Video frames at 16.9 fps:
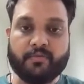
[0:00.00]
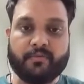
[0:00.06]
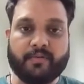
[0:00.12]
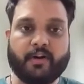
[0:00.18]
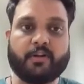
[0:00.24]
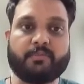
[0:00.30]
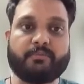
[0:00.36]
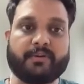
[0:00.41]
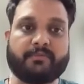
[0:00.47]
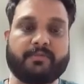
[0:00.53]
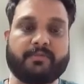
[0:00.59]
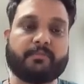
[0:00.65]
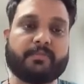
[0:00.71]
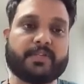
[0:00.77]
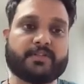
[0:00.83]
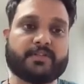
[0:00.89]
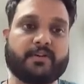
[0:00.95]
overall
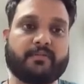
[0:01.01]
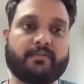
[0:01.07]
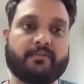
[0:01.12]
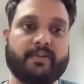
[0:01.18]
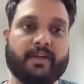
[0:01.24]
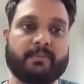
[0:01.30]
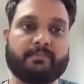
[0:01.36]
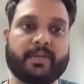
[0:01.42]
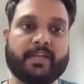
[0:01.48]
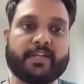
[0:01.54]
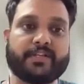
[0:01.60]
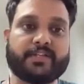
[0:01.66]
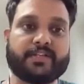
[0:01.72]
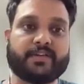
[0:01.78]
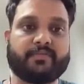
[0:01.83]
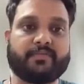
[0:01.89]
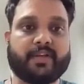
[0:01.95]
performance of
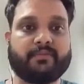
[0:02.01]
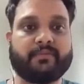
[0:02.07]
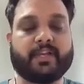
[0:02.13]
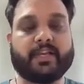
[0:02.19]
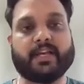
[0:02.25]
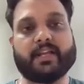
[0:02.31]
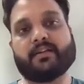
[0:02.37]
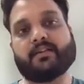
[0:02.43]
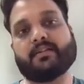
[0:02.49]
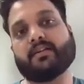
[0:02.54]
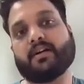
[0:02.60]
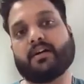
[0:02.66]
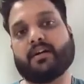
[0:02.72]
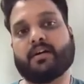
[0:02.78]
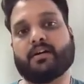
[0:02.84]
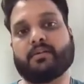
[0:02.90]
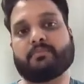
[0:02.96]
application where we can
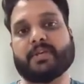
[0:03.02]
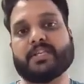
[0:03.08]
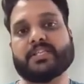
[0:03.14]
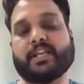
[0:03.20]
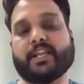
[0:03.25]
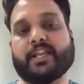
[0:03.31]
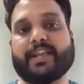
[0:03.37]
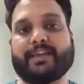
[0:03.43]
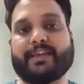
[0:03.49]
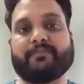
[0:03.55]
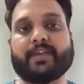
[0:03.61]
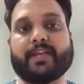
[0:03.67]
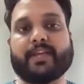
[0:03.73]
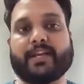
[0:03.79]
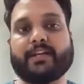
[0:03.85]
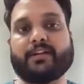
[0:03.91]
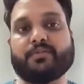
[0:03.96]
basically
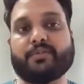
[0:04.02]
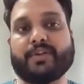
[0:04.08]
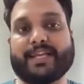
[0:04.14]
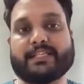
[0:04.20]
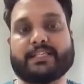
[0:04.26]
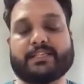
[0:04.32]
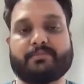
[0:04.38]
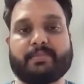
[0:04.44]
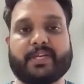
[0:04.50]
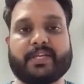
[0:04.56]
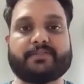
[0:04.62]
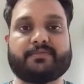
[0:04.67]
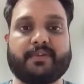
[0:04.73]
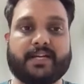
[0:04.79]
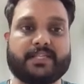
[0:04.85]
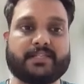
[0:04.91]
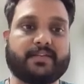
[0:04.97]
navigate to next page
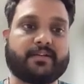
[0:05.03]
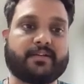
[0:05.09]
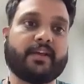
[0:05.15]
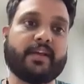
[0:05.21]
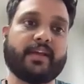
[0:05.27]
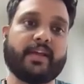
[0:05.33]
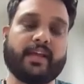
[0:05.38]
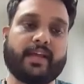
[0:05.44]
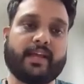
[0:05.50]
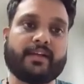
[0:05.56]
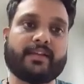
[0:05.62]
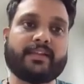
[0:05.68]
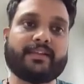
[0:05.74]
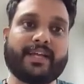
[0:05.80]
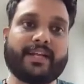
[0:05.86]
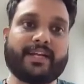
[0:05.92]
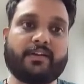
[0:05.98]
faster. And
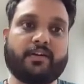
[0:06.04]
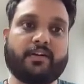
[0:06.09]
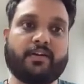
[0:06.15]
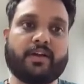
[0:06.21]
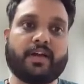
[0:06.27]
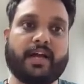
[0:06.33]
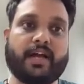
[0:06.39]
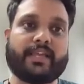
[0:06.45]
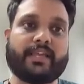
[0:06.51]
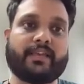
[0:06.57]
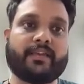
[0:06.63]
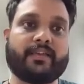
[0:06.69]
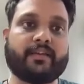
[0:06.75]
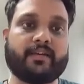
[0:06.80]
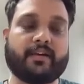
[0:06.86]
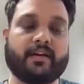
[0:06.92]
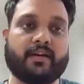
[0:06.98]
in that talk, I
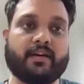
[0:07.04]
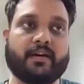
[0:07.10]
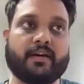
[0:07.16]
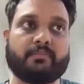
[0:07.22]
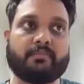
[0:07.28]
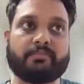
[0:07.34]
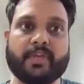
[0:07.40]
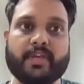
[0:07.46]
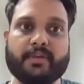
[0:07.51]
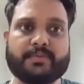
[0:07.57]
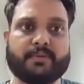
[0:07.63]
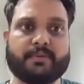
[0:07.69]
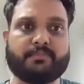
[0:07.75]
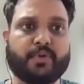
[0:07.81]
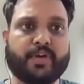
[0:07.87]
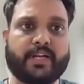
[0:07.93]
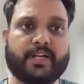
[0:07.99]
gave
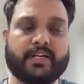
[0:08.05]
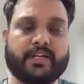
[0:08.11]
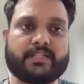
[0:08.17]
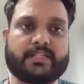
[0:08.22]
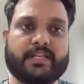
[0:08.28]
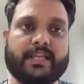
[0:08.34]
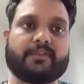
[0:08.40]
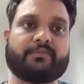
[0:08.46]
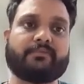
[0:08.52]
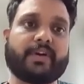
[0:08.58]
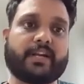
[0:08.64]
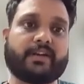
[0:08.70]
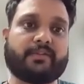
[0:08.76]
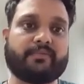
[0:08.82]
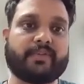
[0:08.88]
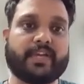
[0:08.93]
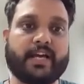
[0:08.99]
some pointers like
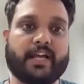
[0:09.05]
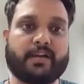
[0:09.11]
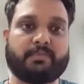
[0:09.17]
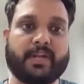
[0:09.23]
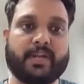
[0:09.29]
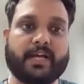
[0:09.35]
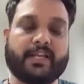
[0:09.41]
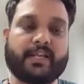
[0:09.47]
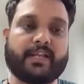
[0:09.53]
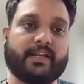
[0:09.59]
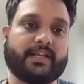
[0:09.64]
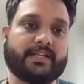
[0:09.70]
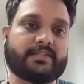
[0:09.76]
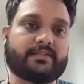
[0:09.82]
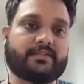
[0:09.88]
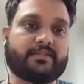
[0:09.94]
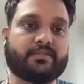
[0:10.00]
what we are planning
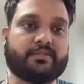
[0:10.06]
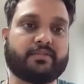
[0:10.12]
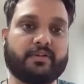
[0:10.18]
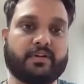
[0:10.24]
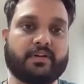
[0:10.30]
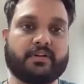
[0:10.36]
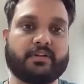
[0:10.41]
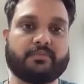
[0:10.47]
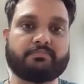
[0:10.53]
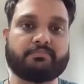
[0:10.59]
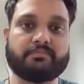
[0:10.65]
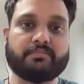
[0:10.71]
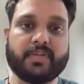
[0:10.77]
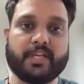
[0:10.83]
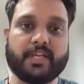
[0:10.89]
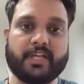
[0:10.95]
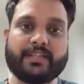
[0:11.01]
next. So
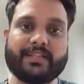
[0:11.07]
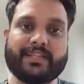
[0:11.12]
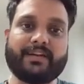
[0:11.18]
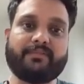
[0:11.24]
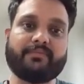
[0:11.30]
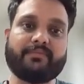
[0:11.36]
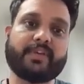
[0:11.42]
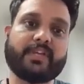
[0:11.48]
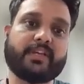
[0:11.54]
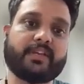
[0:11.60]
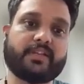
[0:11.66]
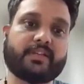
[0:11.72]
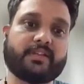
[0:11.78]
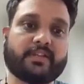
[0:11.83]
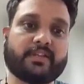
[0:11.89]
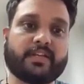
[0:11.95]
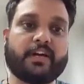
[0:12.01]
in that,
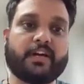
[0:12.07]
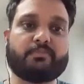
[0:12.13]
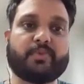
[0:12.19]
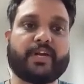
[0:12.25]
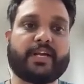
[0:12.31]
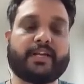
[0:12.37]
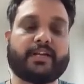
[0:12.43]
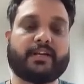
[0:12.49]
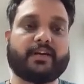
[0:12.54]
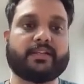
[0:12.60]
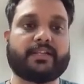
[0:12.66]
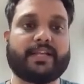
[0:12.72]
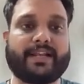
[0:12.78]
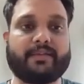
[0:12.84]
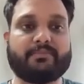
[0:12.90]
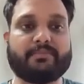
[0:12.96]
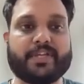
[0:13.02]
the third point
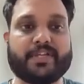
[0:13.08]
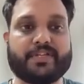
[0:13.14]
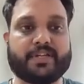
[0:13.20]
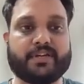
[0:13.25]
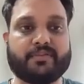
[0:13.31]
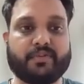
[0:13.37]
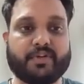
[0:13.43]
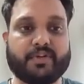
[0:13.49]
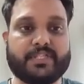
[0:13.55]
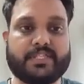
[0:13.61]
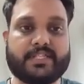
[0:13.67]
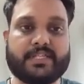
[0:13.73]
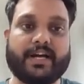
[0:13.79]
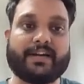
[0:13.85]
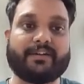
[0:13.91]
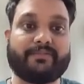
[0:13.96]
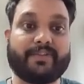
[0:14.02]
that I mentioned was
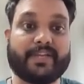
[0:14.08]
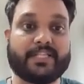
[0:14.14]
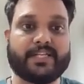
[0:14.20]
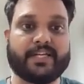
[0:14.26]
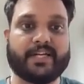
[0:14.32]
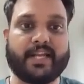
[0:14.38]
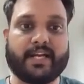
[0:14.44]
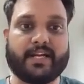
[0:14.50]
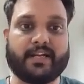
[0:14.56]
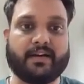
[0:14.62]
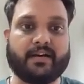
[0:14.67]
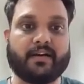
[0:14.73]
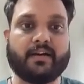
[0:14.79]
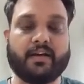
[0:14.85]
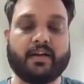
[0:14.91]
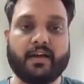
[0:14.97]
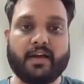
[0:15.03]
start fetching
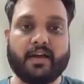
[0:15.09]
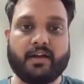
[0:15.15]
data